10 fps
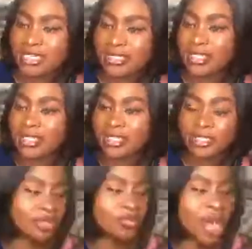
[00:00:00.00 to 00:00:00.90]
This is
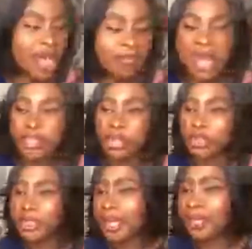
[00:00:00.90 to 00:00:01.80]
the reason why my
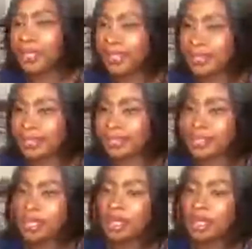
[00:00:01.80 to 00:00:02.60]
daughter is